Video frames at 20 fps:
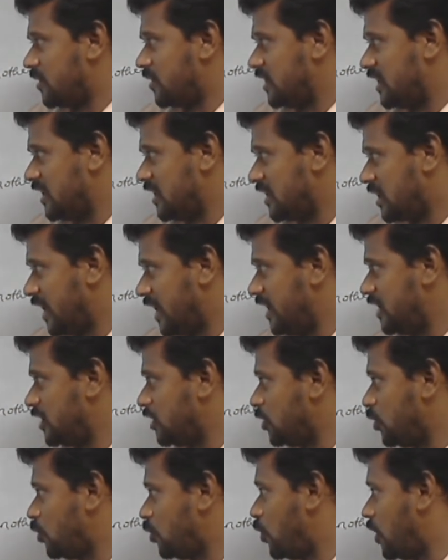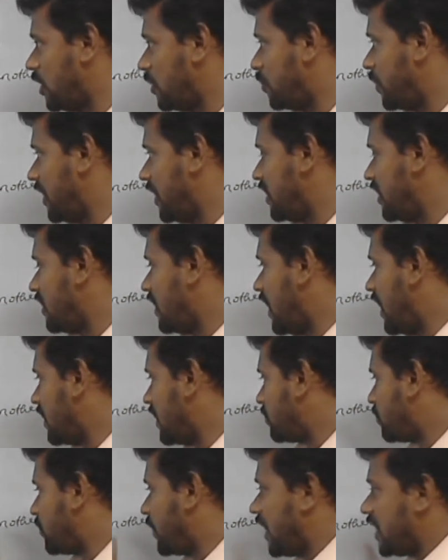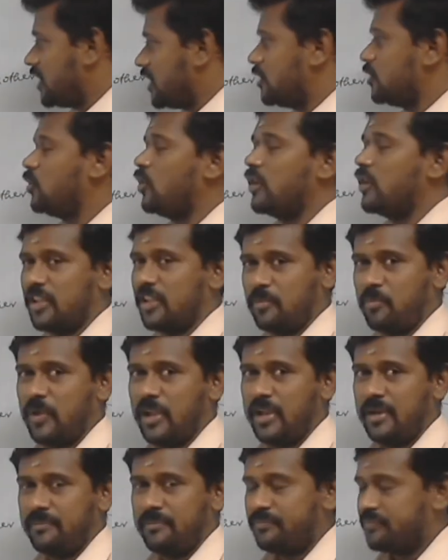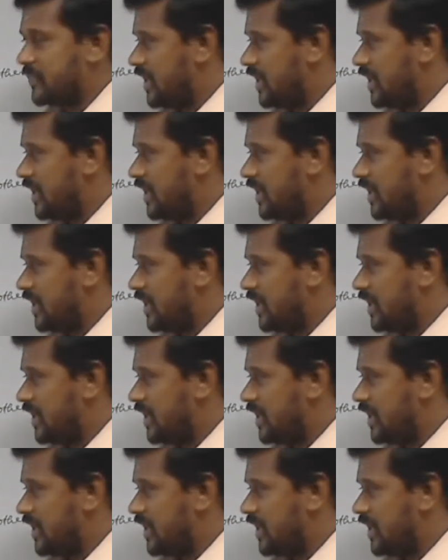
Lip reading: inclined to one plane and parallel to another plane.